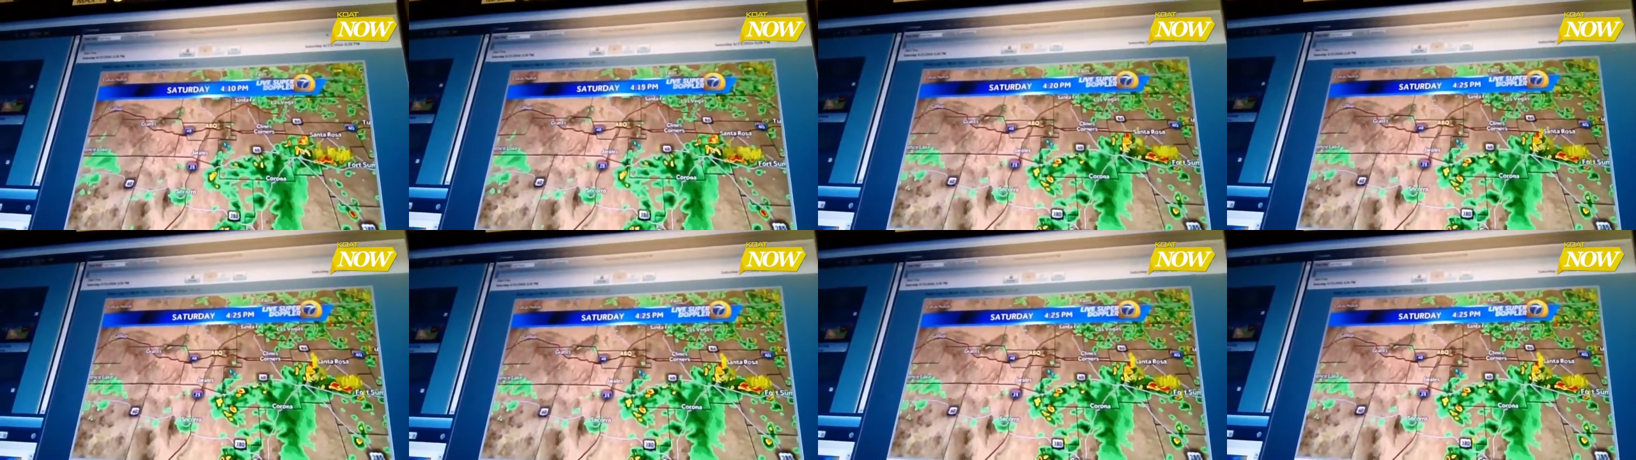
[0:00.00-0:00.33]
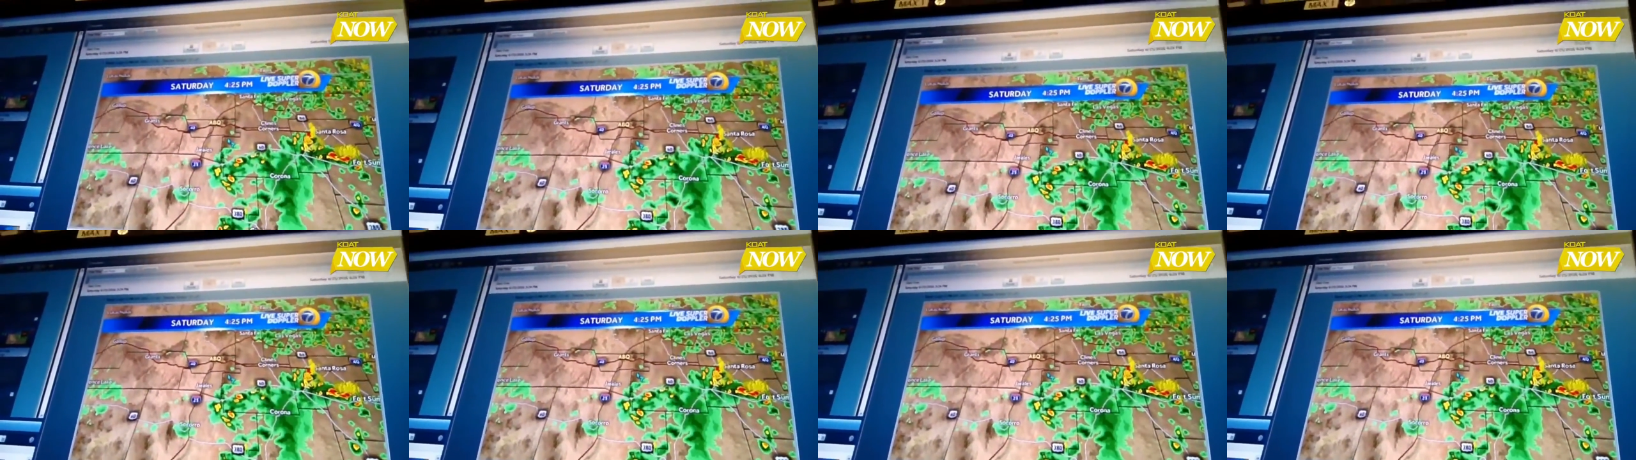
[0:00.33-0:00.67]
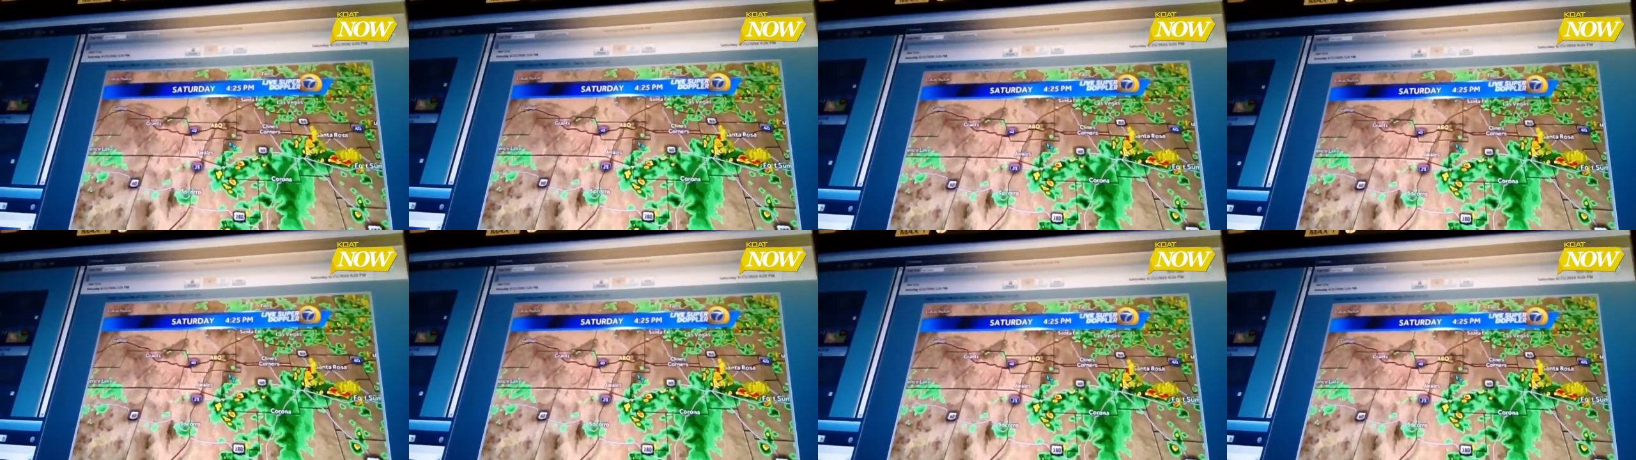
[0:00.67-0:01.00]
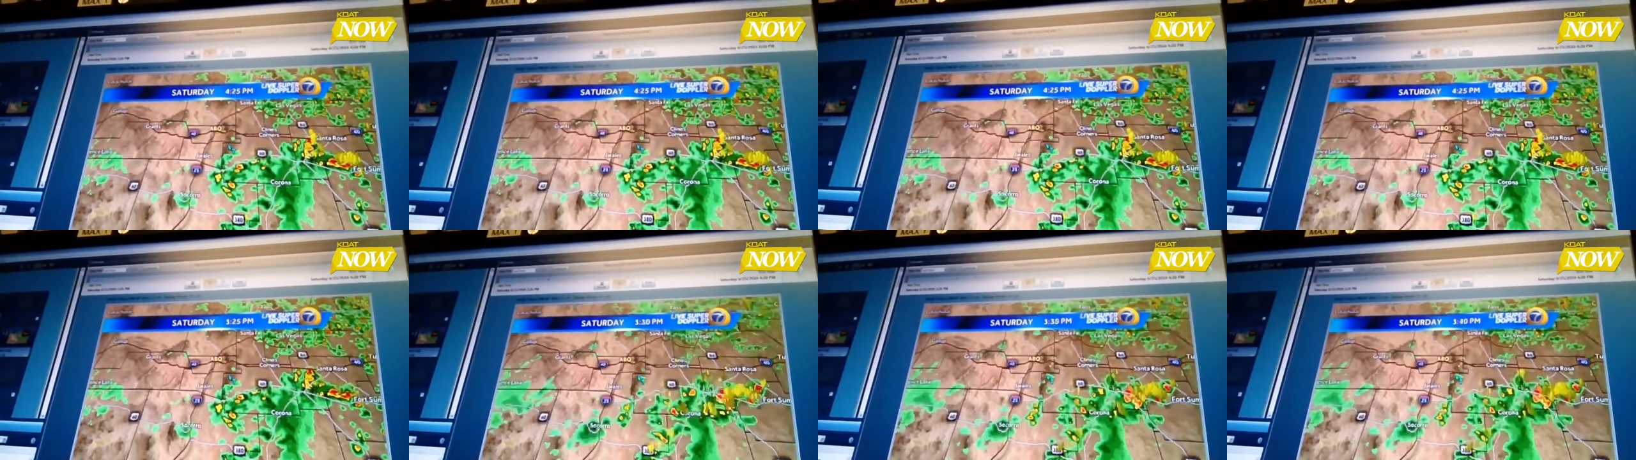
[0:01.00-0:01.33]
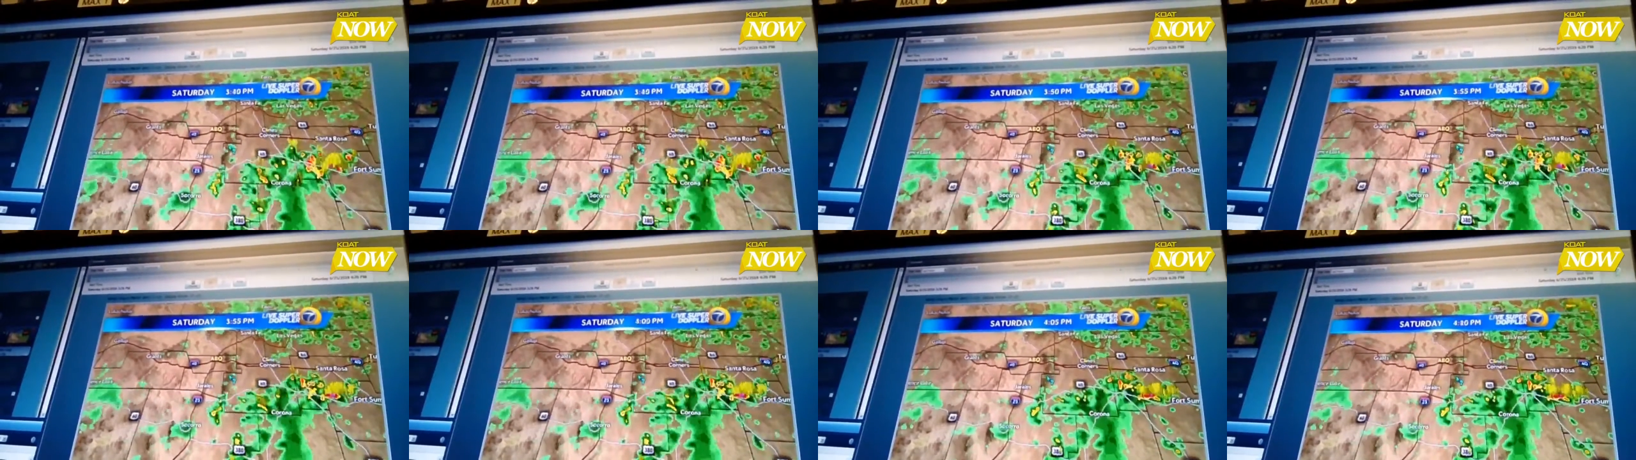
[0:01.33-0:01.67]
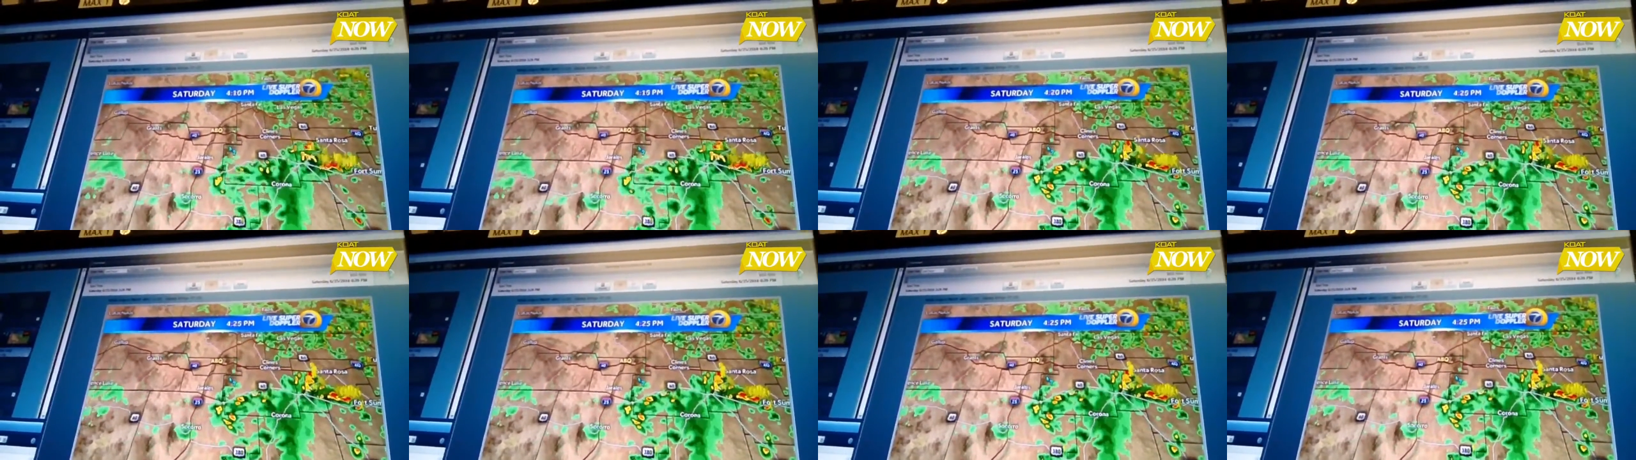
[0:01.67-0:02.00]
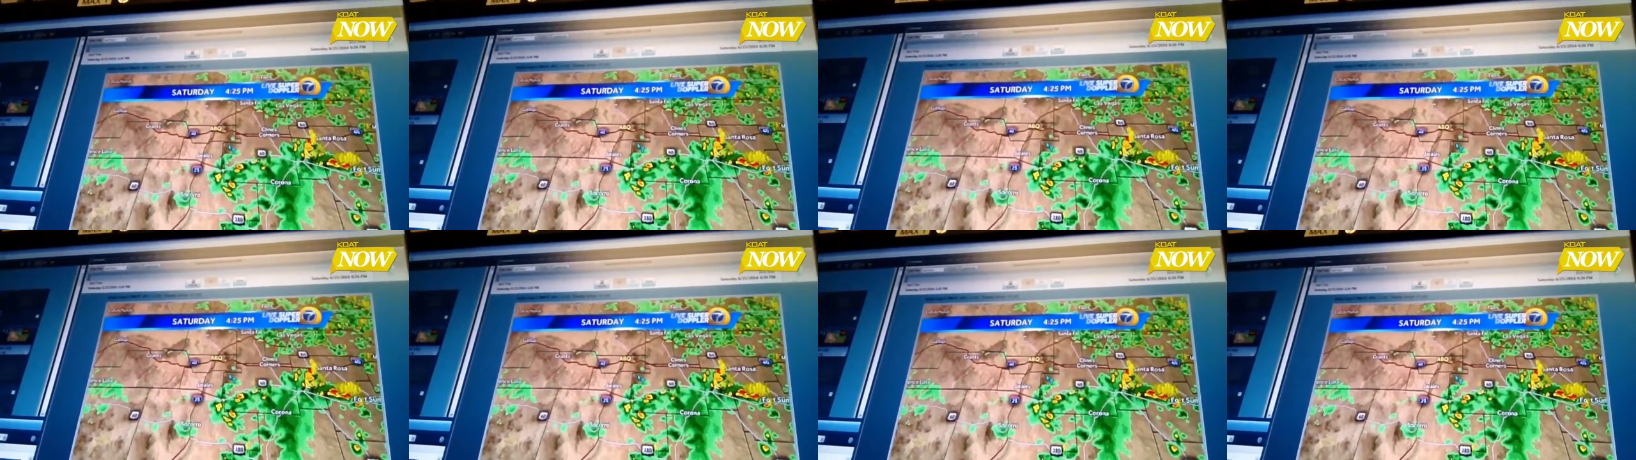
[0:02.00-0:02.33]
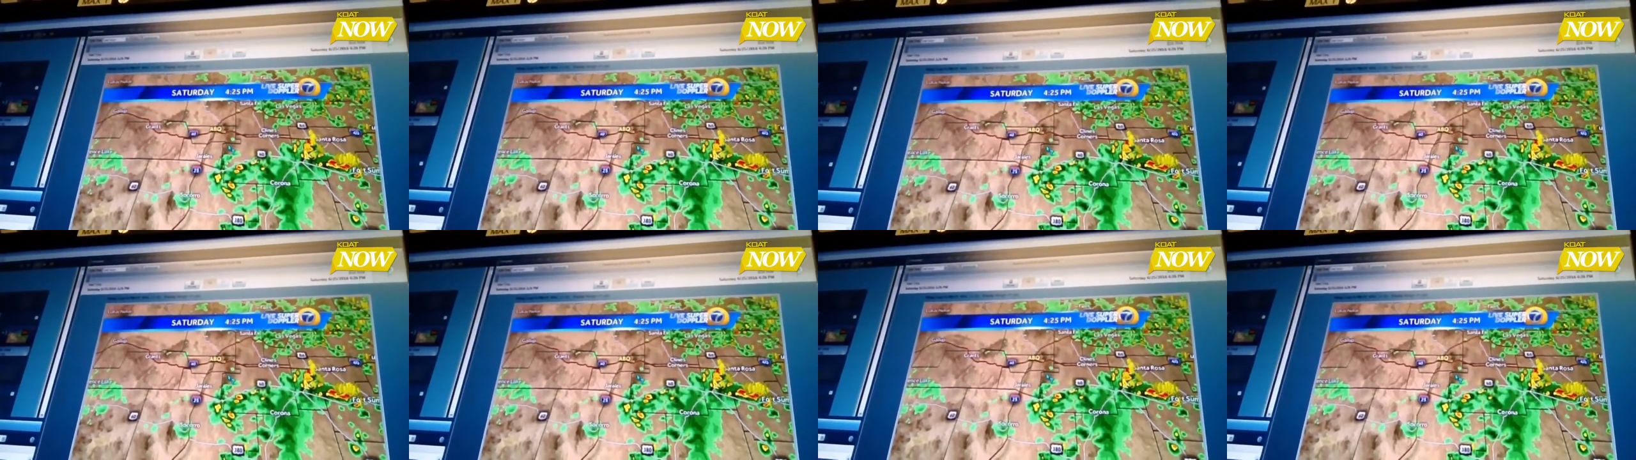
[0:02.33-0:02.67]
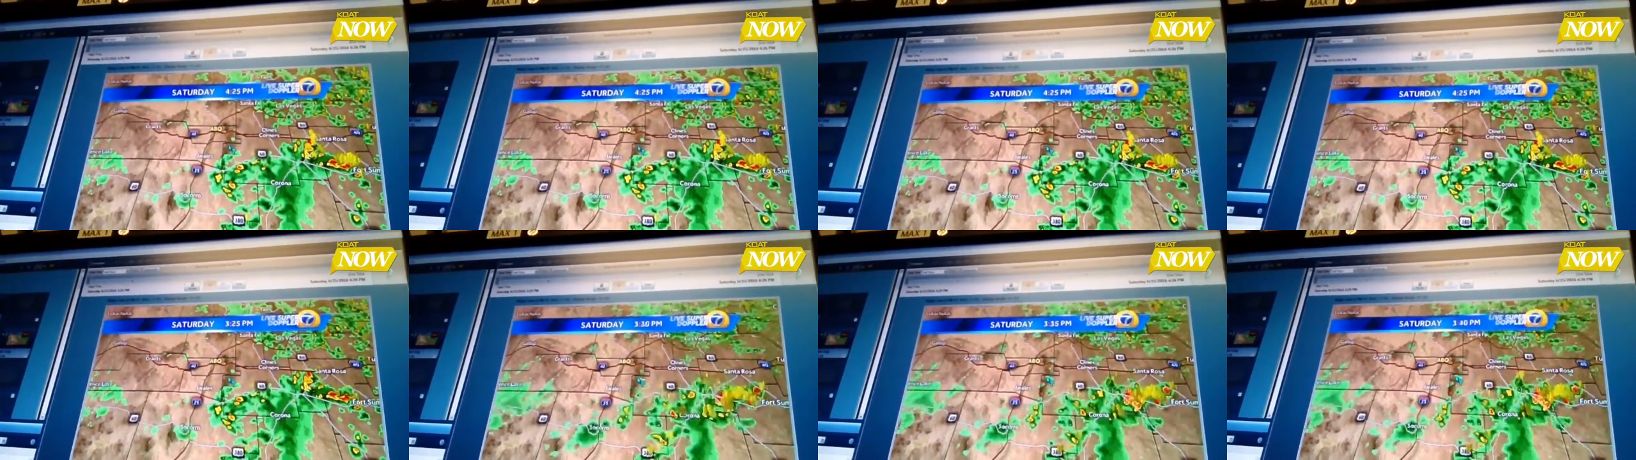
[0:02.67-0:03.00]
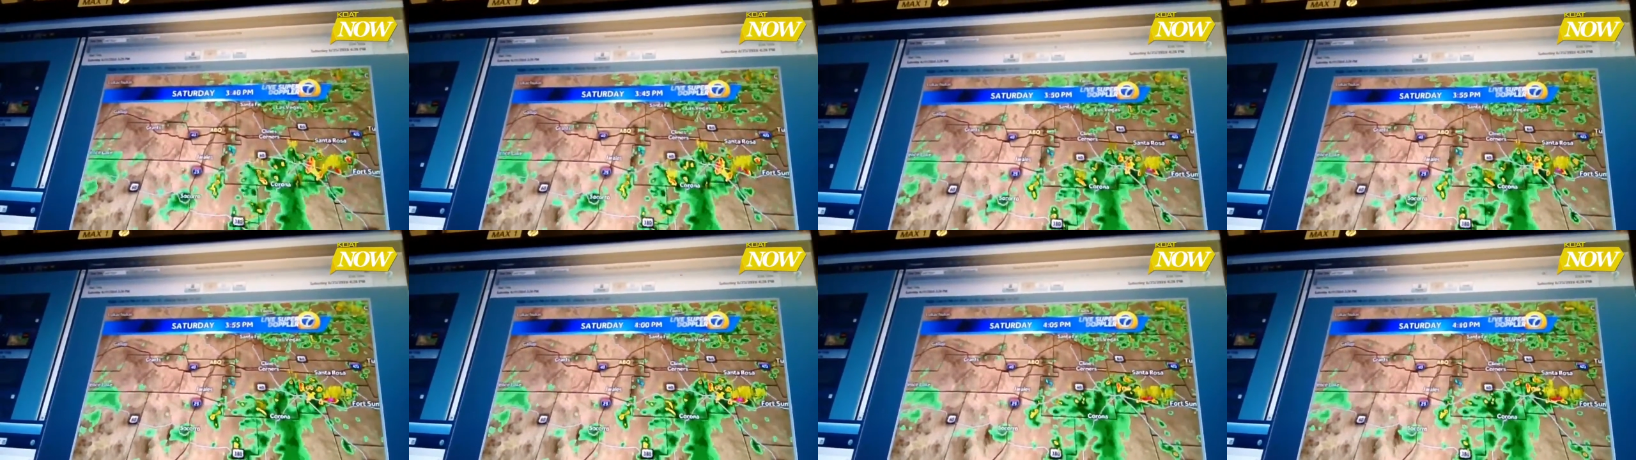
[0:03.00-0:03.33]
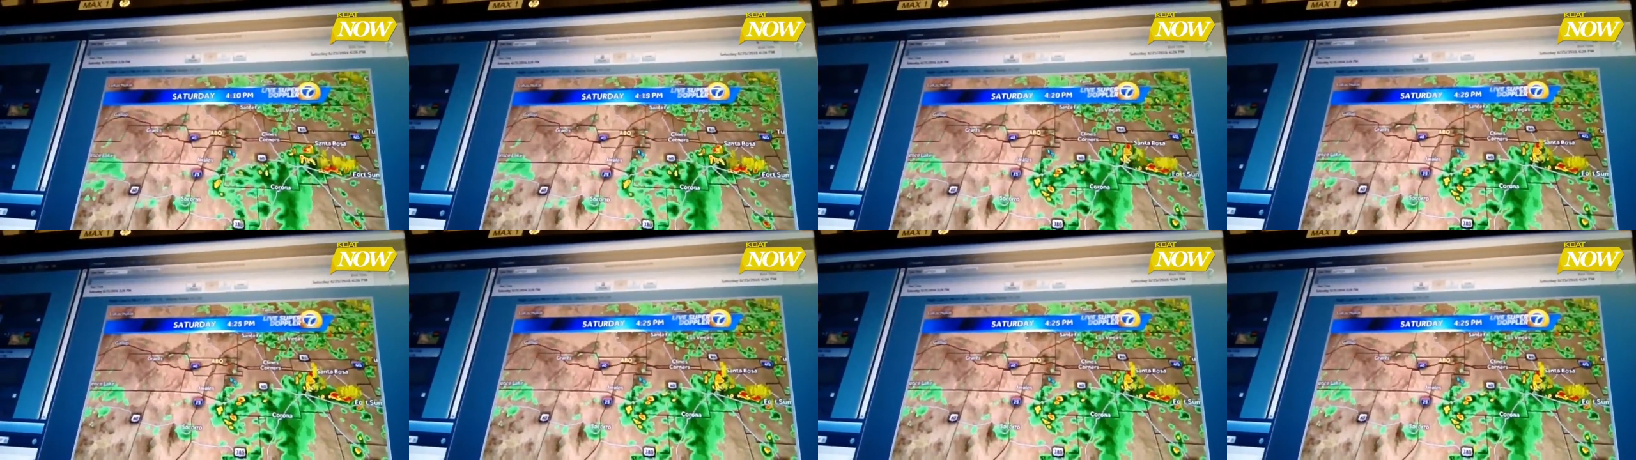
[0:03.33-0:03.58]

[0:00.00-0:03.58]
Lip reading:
(no speaker visible)